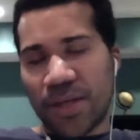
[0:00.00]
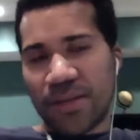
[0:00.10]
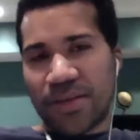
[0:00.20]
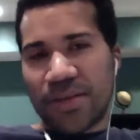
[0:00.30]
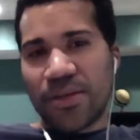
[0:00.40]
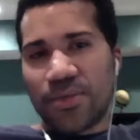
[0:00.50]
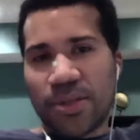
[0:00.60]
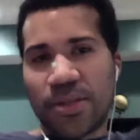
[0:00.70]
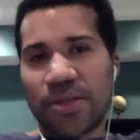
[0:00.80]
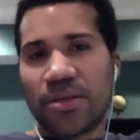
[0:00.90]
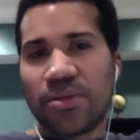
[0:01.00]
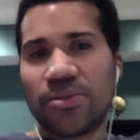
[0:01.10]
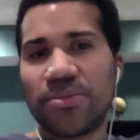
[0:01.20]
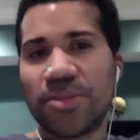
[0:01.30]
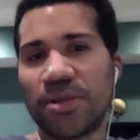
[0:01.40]
I think with the
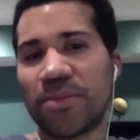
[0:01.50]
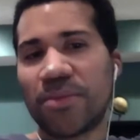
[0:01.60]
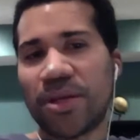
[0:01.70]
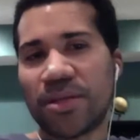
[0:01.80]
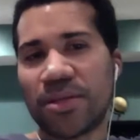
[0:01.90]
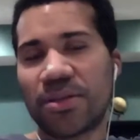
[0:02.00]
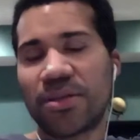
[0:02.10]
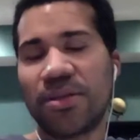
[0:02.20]
aluminum, I think